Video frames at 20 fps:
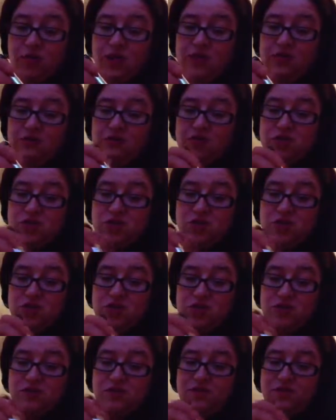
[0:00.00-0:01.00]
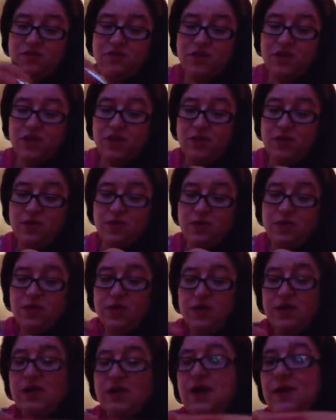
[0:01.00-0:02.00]
I'll just swatch it for you.
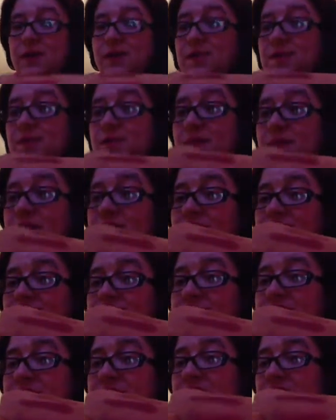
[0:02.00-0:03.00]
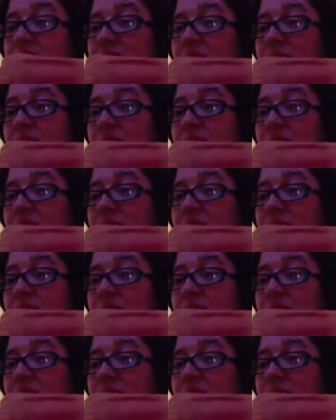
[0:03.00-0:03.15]
That's